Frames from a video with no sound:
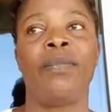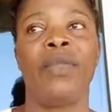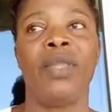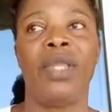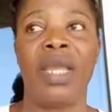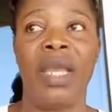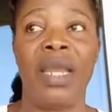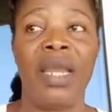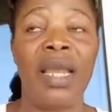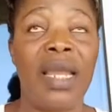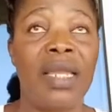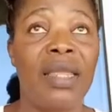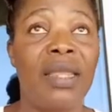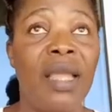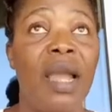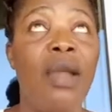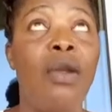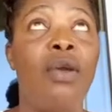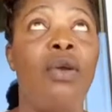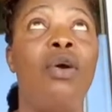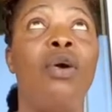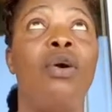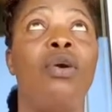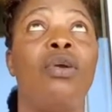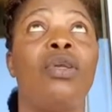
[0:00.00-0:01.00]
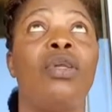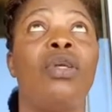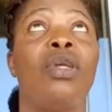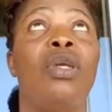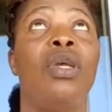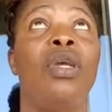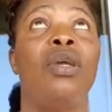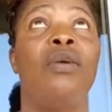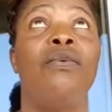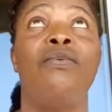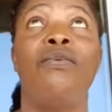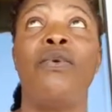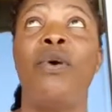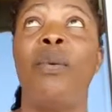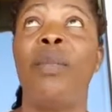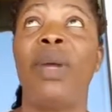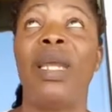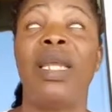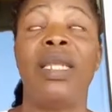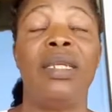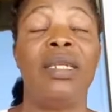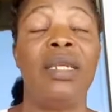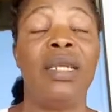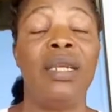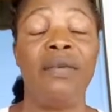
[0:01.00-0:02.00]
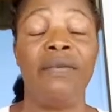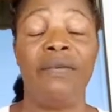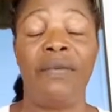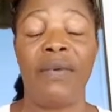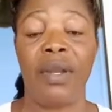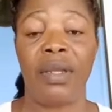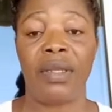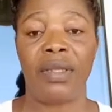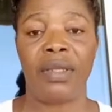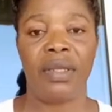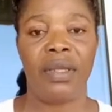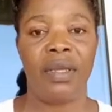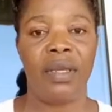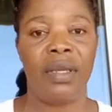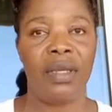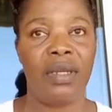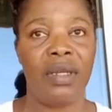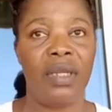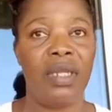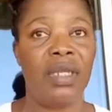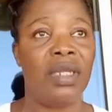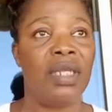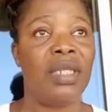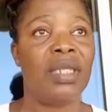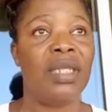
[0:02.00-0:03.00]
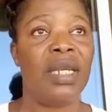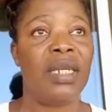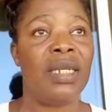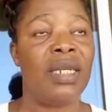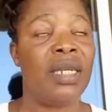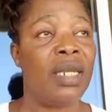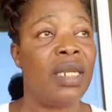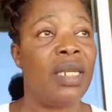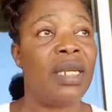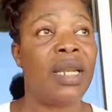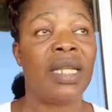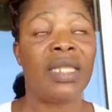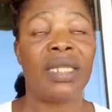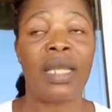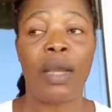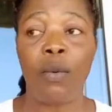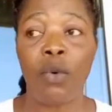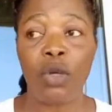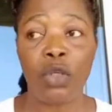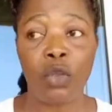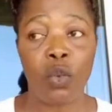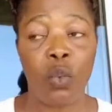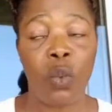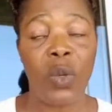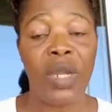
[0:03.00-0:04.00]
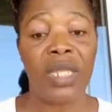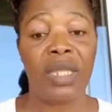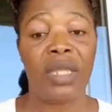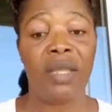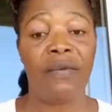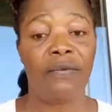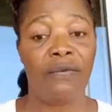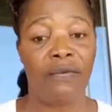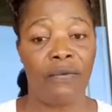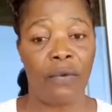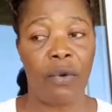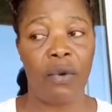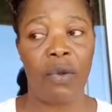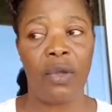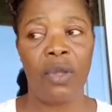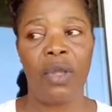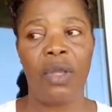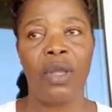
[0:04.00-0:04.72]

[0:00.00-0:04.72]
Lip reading: And I thank God for my deliverance. This is the day that I was waiting for.